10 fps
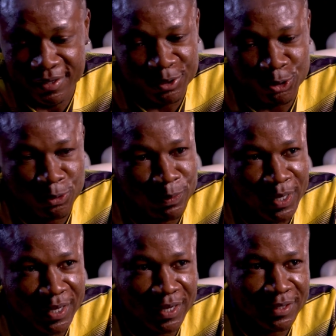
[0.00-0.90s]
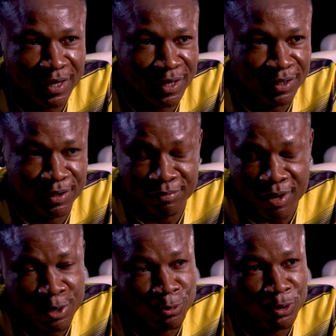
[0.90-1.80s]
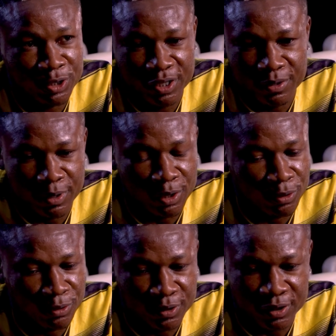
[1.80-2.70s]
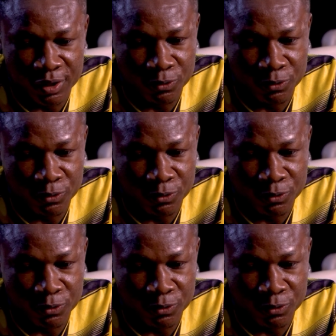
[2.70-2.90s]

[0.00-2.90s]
these two players, I watch them a lot.